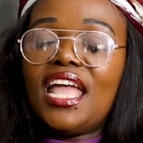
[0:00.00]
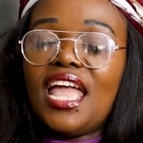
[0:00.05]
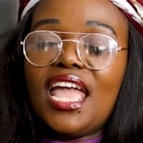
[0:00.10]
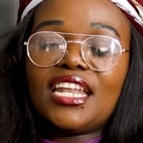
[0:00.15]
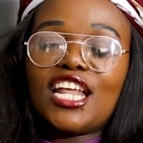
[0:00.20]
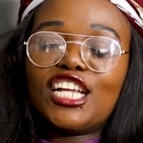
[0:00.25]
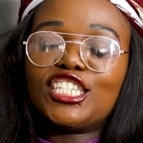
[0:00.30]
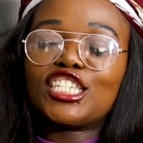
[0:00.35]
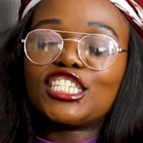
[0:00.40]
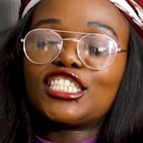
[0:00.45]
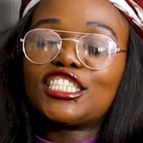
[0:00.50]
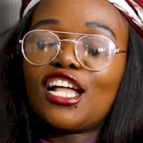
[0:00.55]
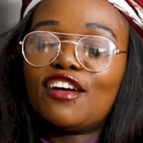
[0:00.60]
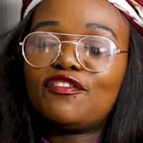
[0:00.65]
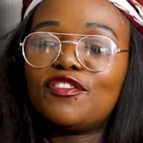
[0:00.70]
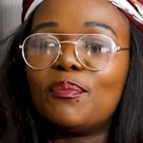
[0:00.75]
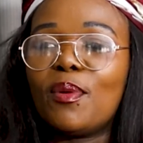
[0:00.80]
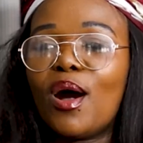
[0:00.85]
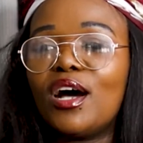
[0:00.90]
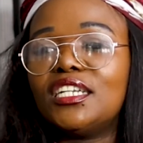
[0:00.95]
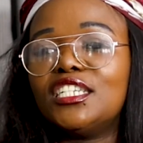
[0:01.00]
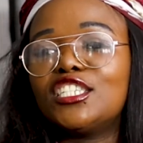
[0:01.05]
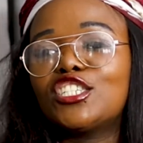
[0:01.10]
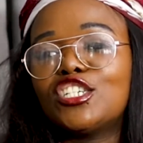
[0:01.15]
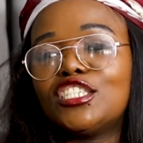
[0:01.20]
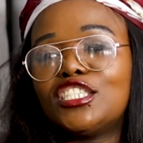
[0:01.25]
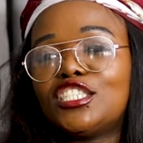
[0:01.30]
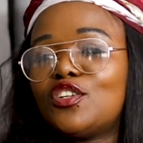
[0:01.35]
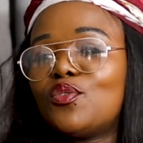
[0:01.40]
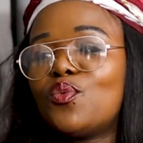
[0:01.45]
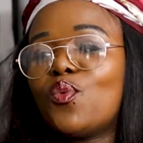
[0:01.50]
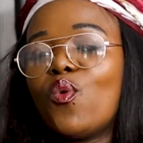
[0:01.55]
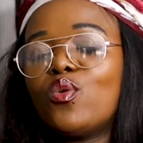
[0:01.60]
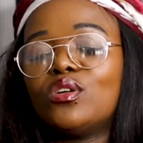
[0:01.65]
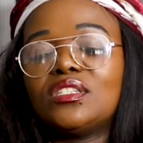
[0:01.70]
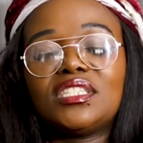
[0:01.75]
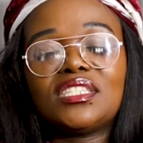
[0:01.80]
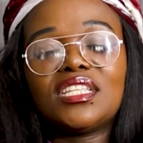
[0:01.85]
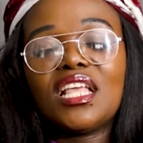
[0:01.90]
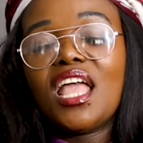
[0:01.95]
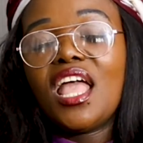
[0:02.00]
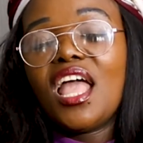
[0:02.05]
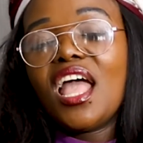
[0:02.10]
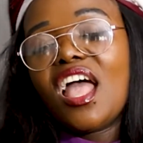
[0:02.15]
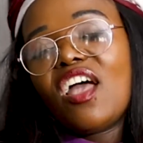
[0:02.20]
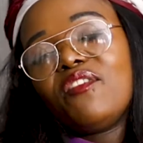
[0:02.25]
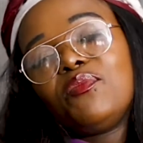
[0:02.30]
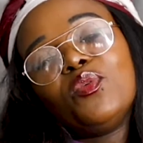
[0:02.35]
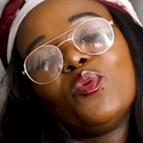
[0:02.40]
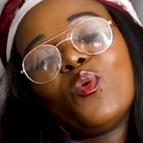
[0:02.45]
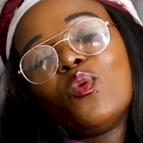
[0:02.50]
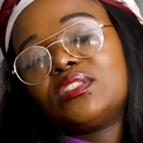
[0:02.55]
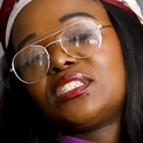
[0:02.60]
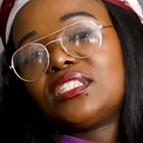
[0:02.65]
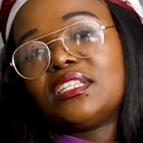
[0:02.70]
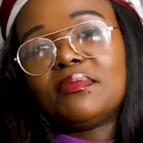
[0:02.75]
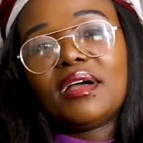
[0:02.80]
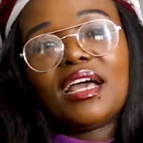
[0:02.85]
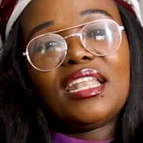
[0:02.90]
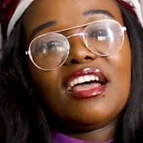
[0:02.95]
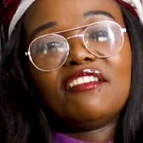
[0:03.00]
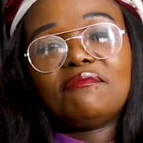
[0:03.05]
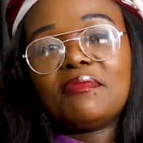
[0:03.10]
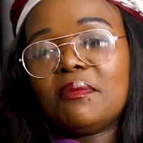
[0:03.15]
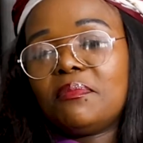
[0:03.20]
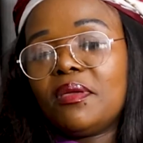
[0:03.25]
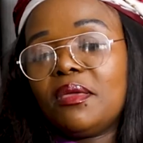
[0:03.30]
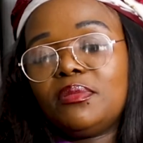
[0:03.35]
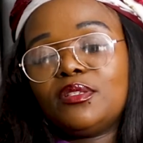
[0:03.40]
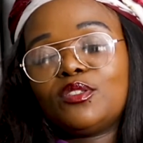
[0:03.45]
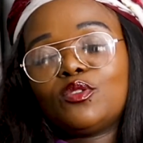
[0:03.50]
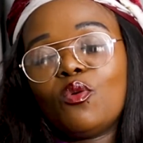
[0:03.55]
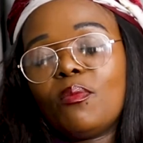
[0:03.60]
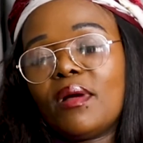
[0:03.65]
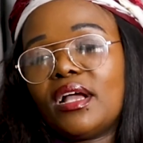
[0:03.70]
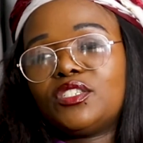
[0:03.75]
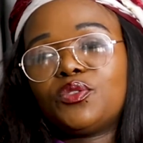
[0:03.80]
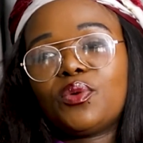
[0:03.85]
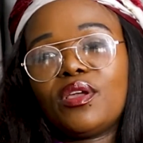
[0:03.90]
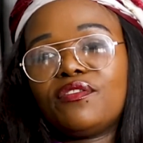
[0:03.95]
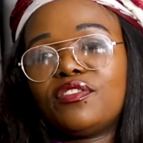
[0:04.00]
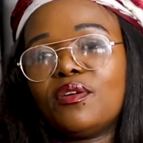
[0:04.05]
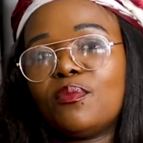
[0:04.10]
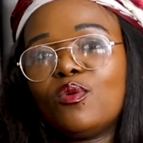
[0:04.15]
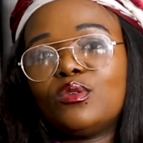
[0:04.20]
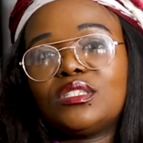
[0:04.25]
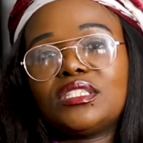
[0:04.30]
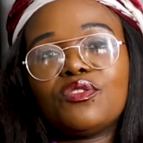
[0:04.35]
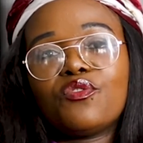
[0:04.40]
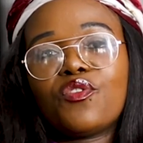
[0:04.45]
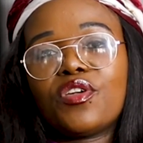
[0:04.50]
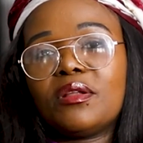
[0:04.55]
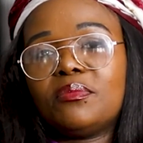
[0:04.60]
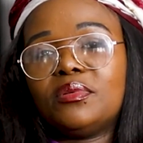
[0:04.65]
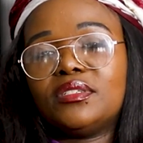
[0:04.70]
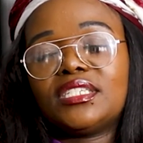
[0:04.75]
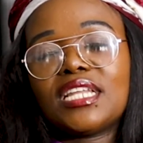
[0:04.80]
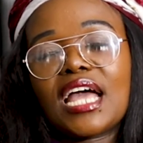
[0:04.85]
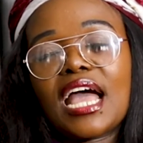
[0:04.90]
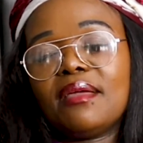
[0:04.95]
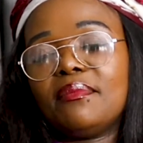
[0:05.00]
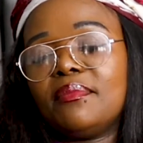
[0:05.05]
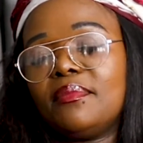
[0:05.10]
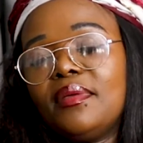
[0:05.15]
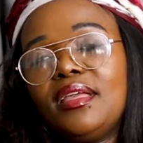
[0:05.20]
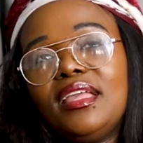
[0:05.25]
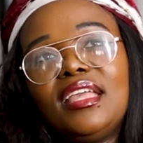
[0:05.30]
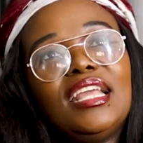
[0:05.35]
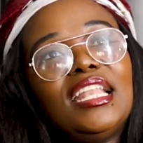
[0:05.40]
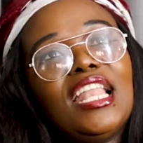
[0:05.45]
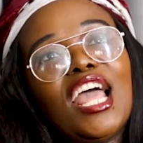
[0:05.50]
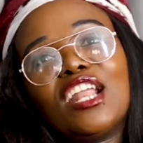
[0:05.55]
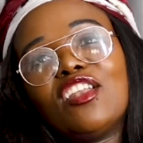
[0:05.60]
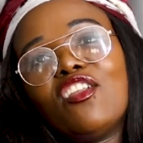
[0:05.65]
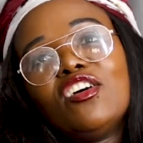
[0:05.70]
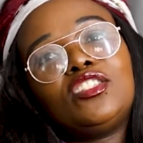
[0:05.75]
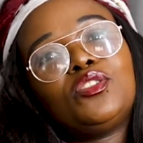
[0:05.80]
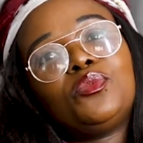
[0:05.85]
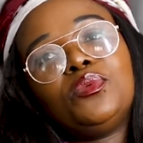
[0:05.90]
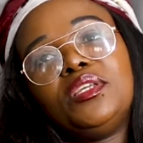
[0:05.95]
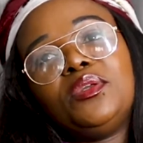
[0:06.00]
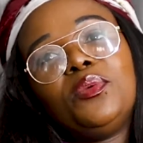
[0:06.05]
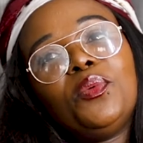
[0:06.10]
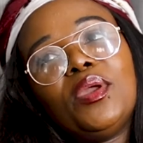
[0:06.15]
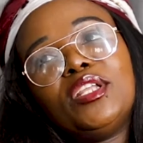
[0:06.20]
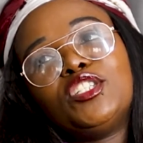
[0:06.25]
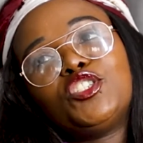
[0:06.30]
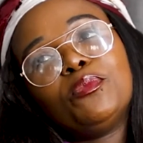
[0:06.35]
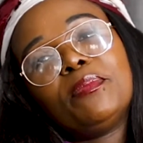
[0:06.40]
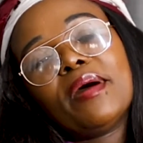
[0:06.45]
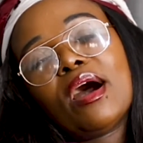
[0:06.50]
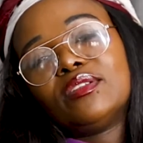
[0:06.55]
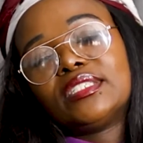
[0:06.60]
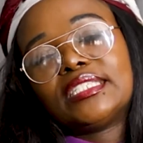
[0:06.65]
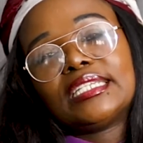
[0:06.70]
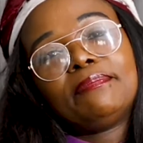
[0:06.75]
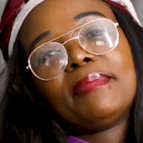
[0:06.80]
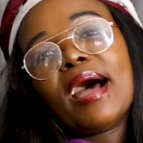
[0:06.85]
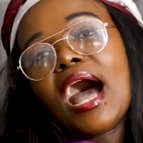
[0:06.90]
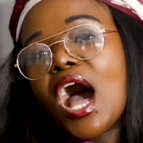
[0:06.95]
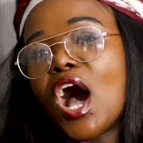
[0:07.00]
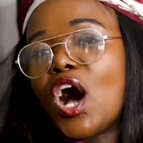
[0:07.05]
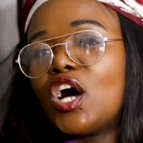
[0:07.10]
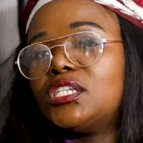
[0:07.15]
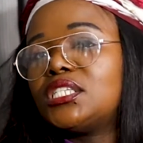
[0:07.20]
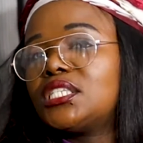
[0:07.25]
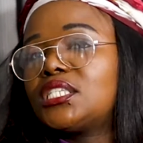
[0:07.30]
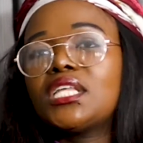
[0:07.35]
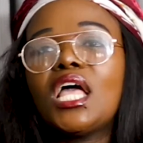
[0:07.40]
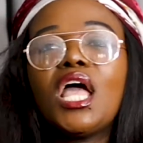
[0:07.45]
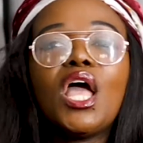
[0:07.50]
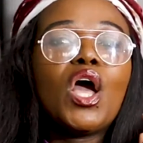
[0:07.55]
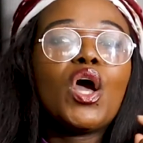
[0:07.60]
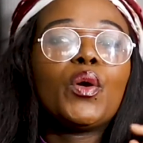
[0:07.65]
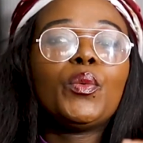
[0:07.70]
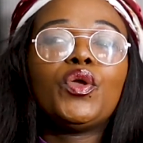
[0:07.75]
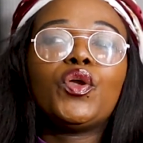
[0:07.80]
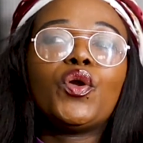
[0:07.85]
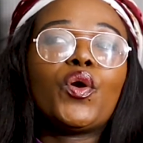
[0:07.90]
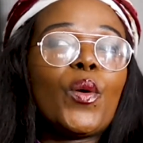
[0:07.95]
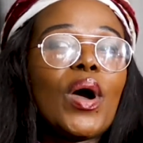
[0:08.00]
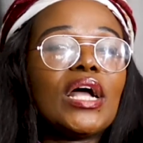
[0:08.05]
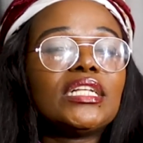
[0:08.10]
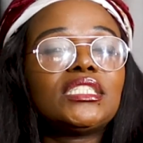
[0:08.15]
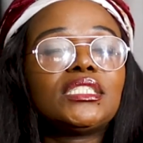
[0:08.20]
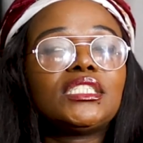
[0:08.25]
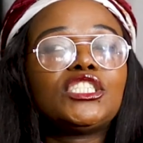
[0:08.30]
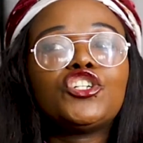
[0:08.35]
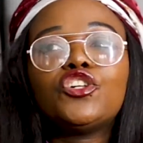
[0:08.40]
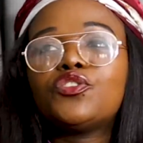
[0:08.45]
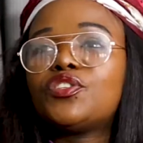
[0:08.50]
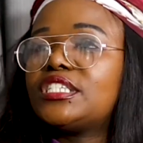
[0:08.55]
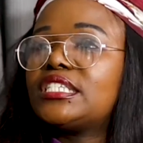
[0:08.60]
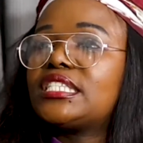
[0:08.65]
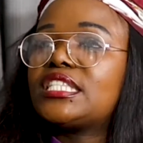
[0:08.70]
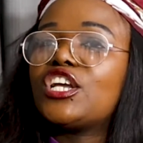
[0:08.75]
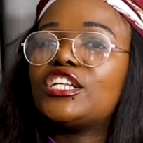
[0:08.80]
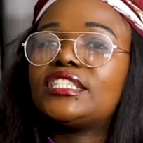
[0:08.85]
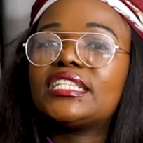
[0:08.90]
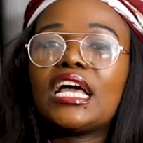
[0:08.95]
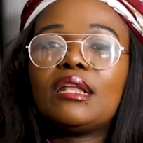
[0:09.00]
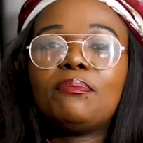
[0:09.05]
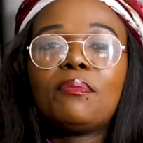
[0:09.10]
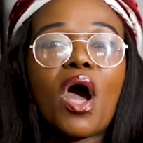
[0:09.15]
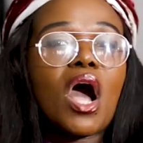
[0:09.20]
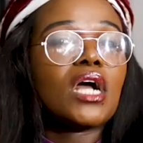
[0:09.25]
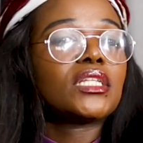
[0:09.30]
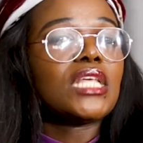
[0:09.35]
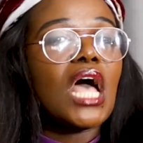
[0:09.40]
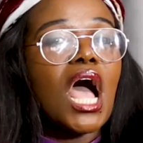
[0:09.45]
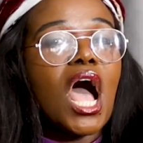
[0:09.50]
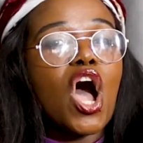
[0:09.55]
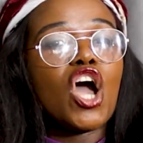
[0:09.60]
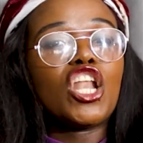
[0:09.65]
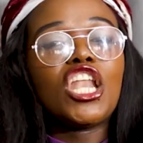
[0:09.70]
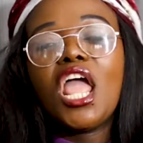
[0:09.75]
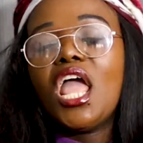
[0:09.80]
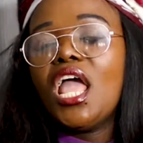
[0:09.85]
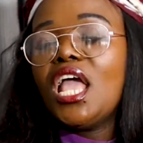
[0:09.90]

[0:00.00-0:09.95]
and I just laugh about it because the rewards have been awesome. I love my baby so much. We have the most incredible time. Like last week, we went to Bounce at Bounce. We go watch children's theatre at Parktown.